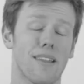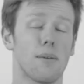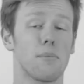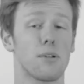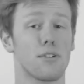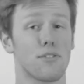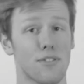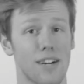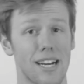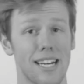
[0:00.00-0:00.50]
I'm
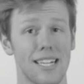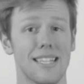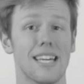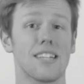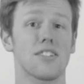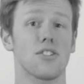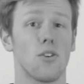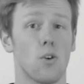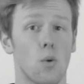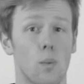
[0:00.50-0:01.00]
afraid
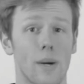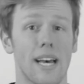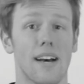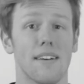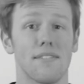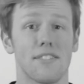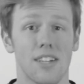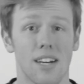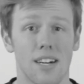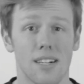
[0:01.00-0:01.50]
that's all we
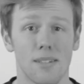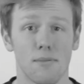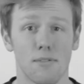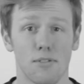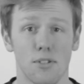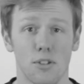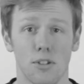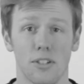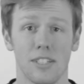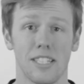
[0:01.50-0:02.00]
have time
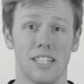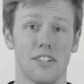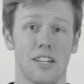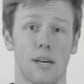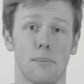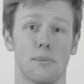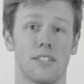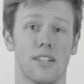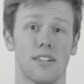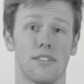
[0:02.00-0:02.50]
for on this
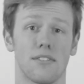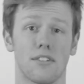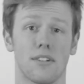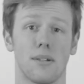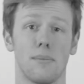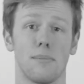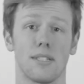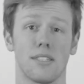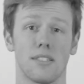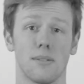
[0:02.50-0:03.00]
episode of
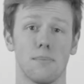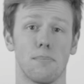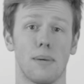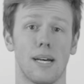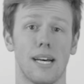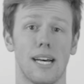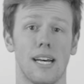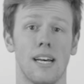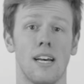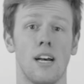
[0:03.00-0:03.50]
Crimpington
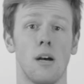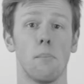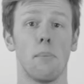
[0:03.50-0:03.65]
Bear,